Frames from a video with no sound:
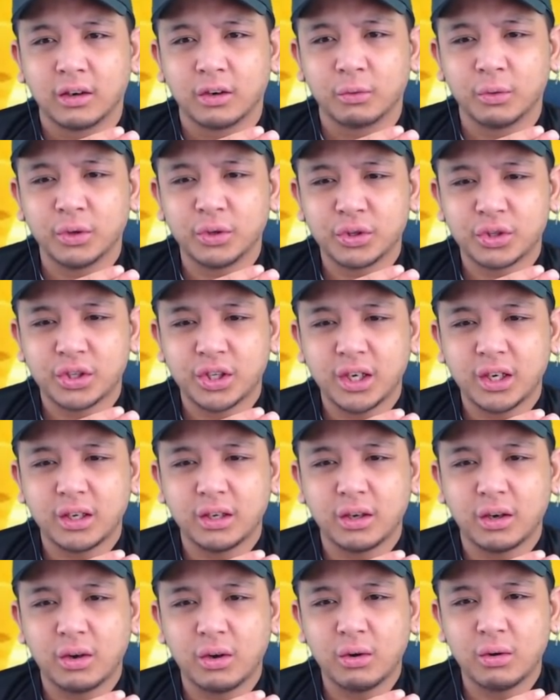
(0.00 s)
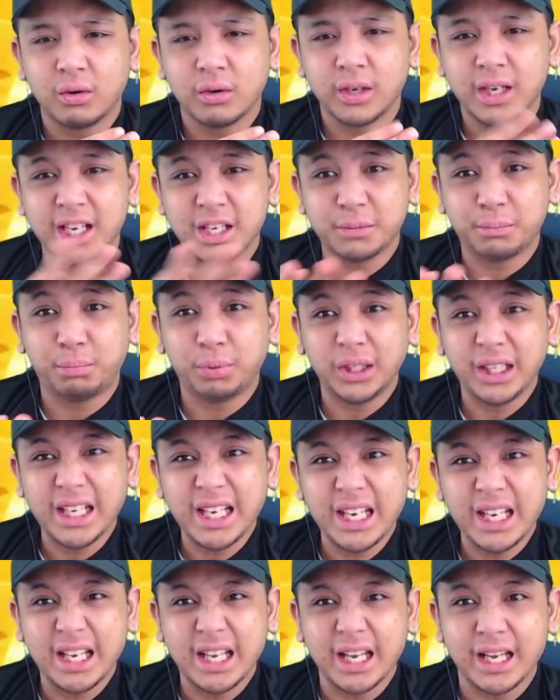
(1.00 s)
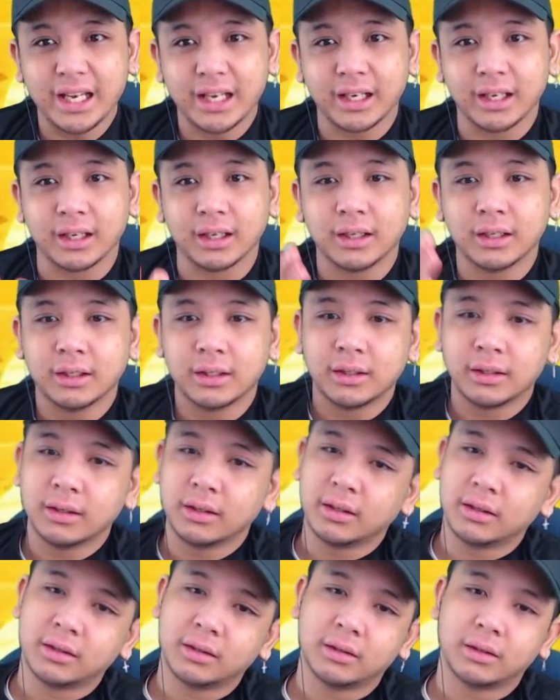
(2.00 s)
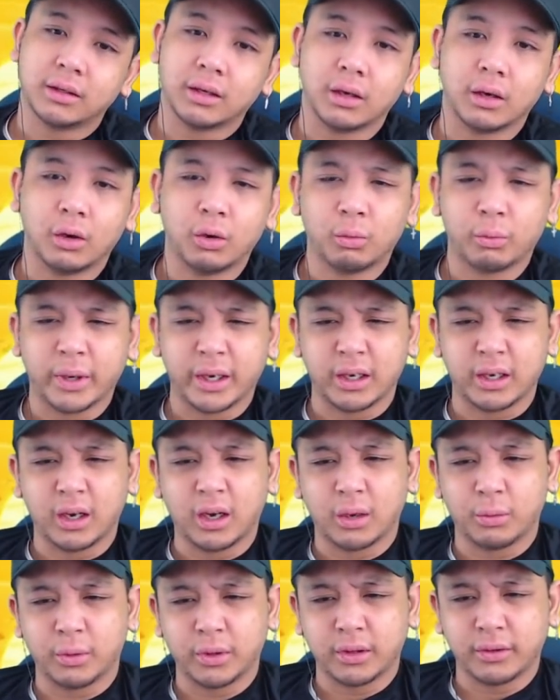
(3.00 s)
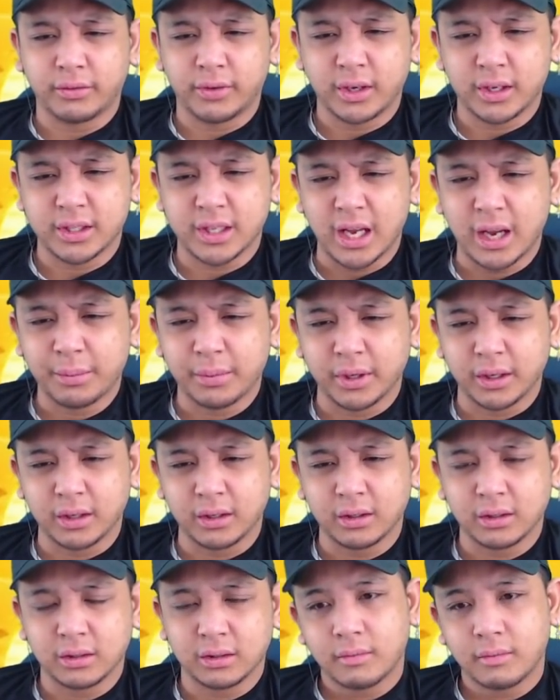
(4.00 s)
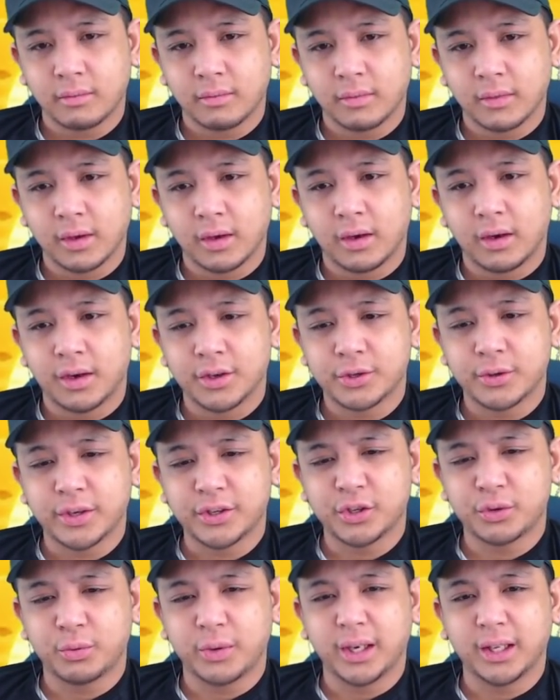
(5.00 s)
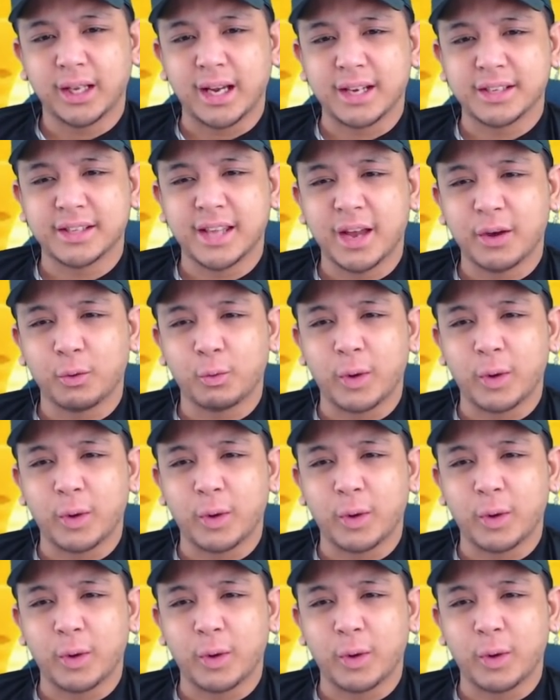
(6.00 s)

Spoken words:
Real shit, yo. He's bleeding! Oh my god, what the fuck is happening? Also, I just realized that